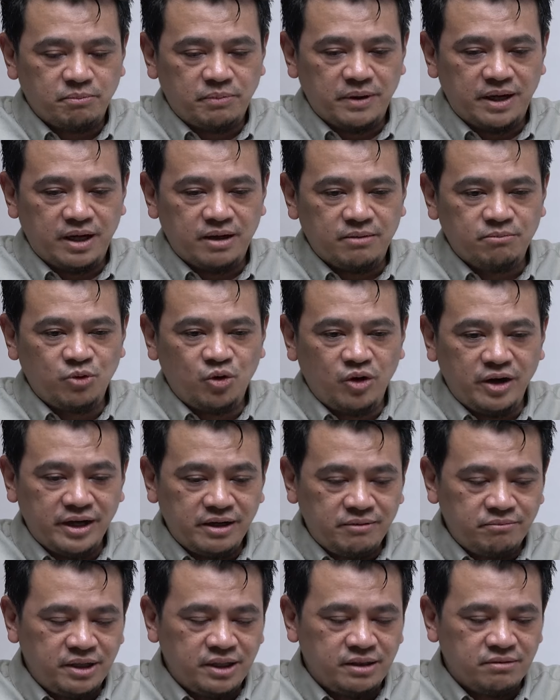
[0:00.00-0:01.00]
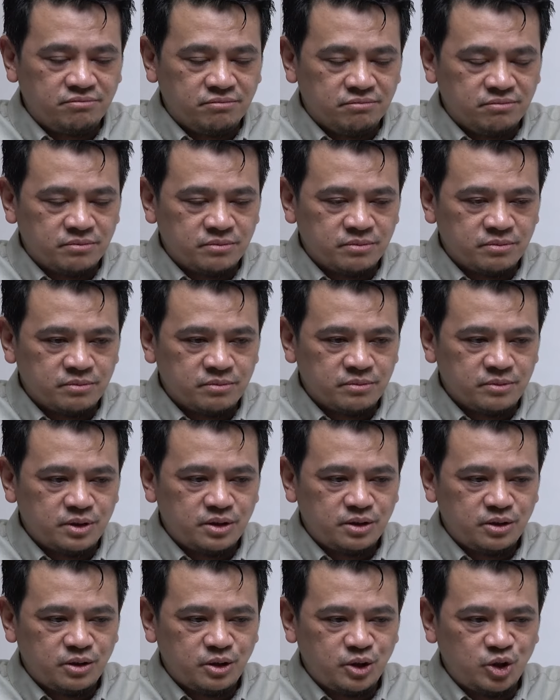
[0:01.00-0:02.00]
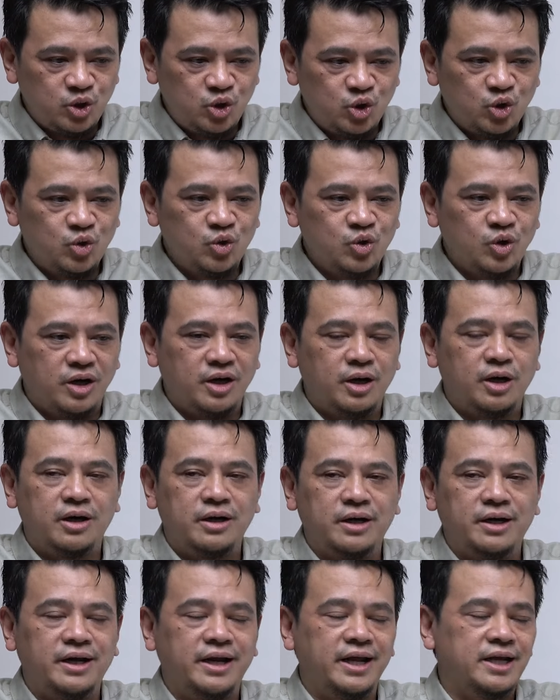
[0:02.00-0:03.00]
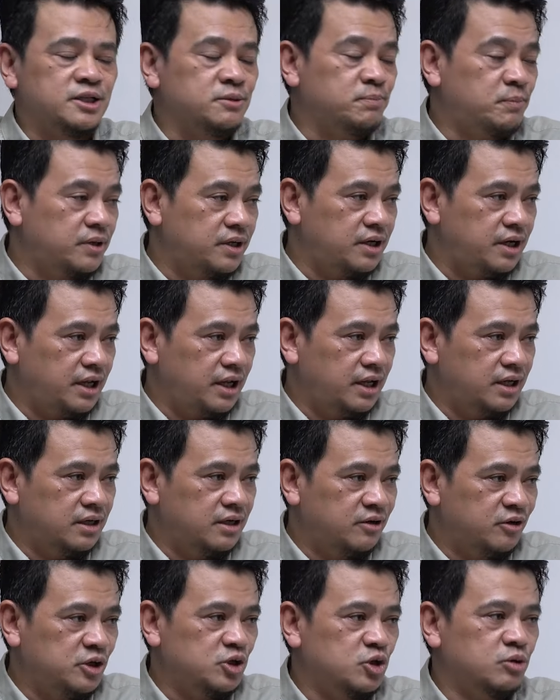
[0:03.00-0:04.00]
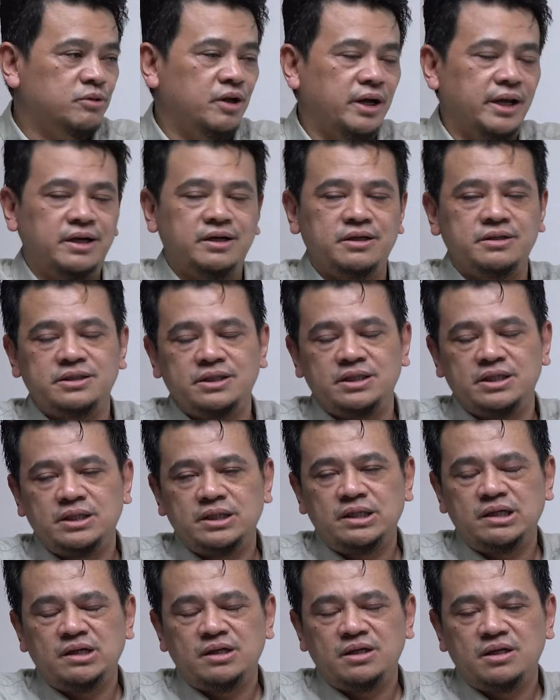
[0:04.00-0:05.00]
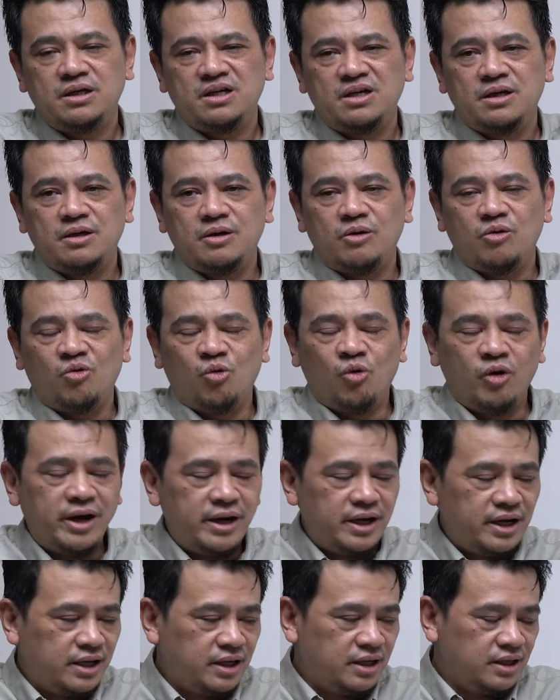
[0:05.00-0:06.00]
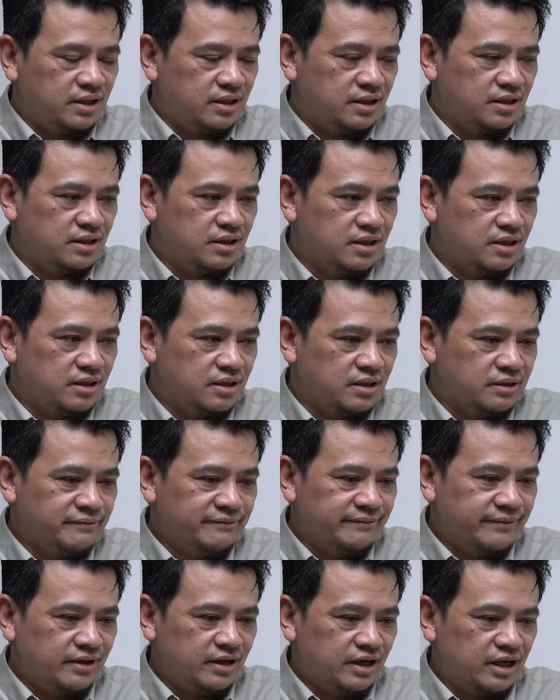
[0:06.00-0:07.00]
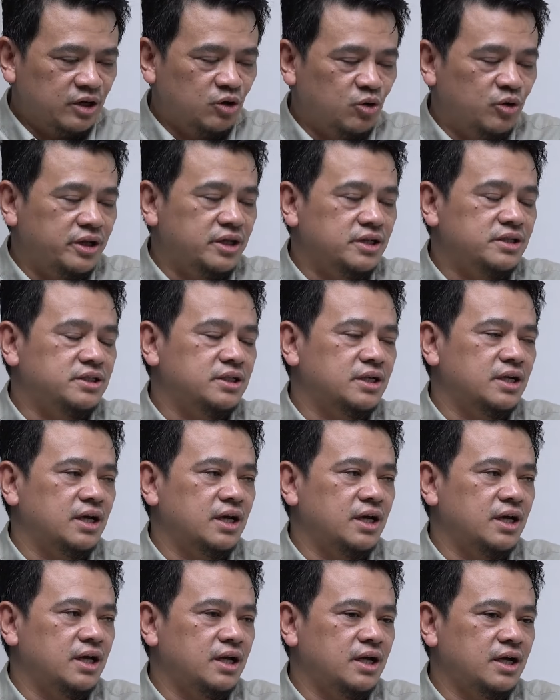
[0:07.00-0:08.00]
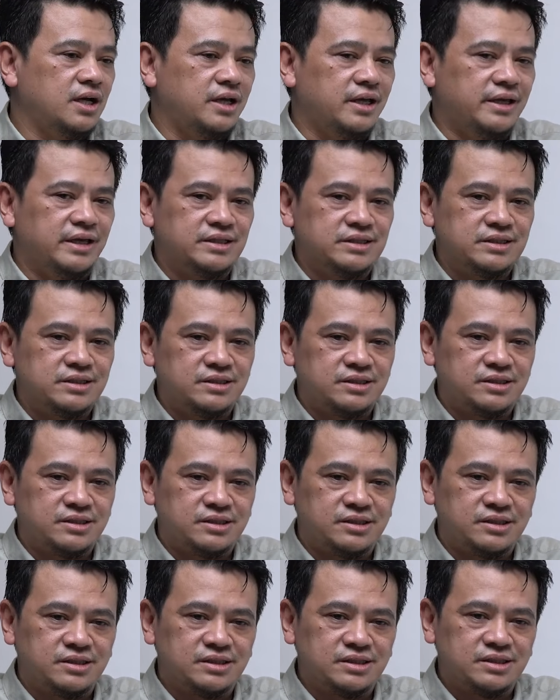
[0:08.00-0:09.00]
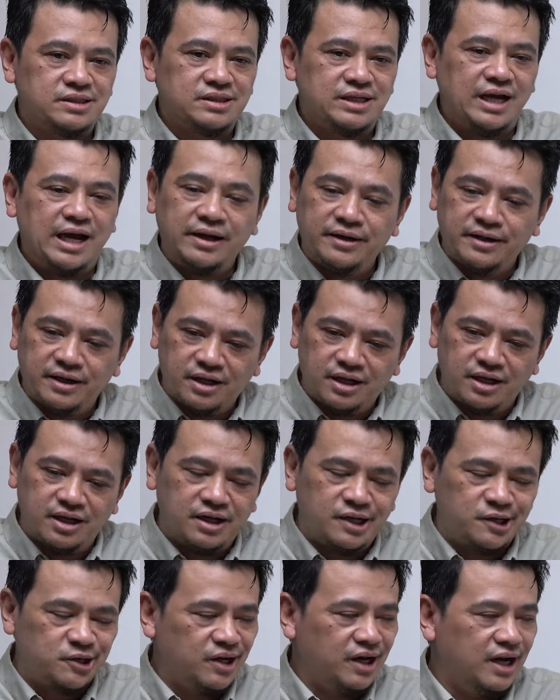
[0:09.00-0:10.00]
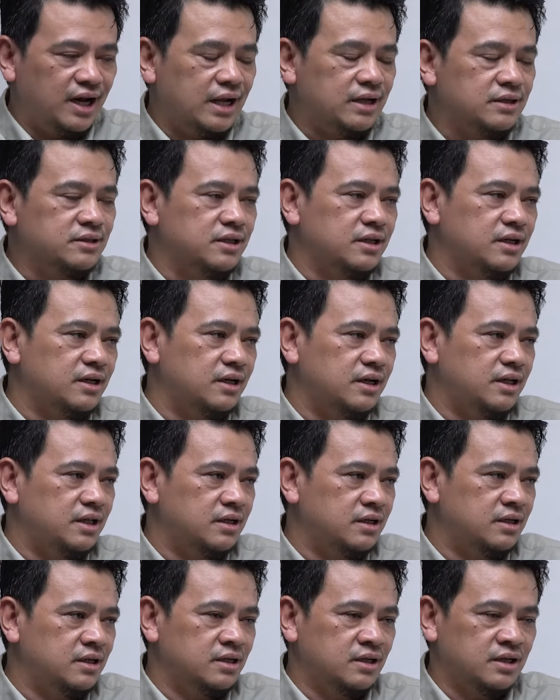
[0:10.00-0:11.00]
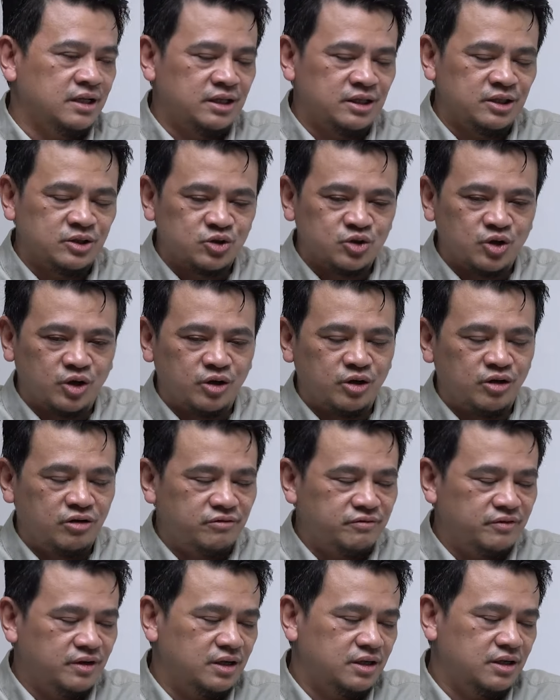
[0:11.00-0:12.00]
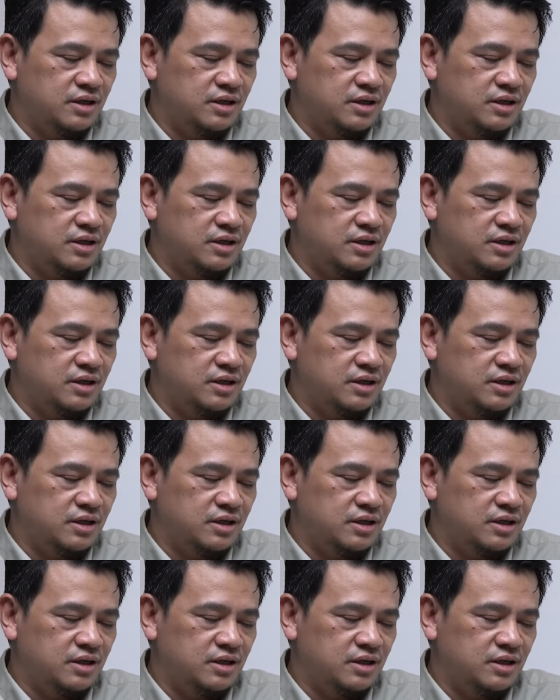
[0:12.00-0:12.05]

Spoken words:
Pak Muhaimin, you are an expert in renewable energy. Why Indonesia is kind of reluctant in sort of